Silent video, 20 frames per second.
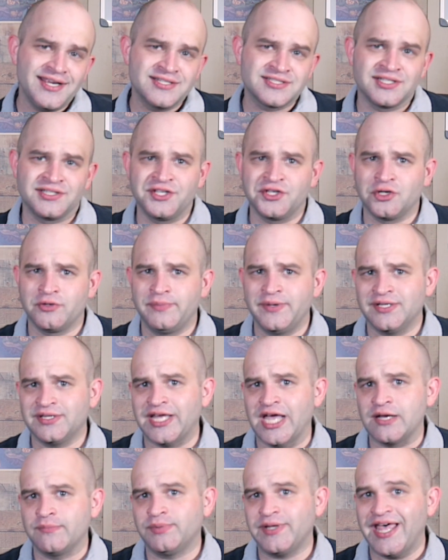is a little bit
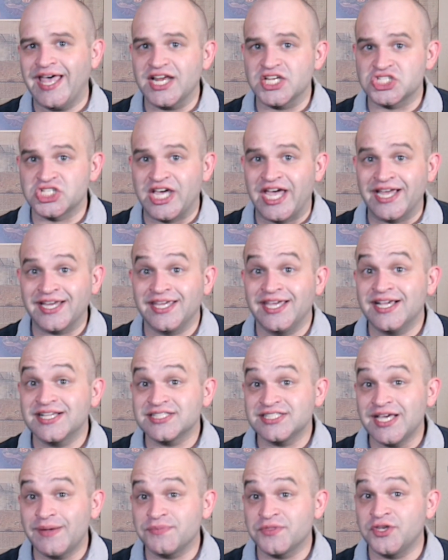like blackjack,
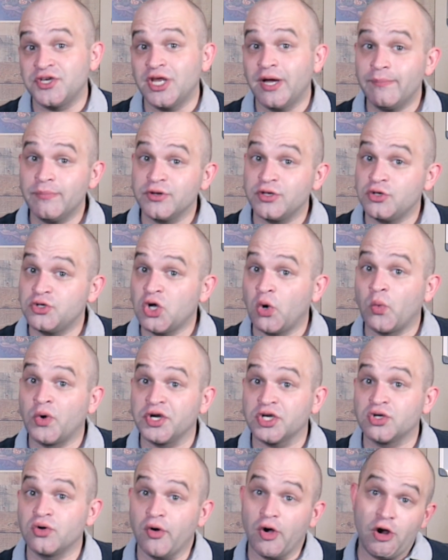except the number you don't
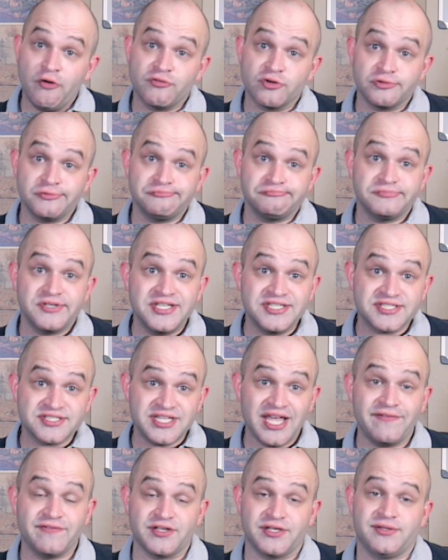want to go over is
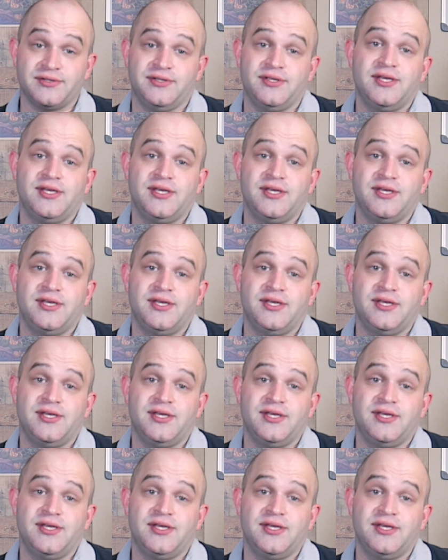7.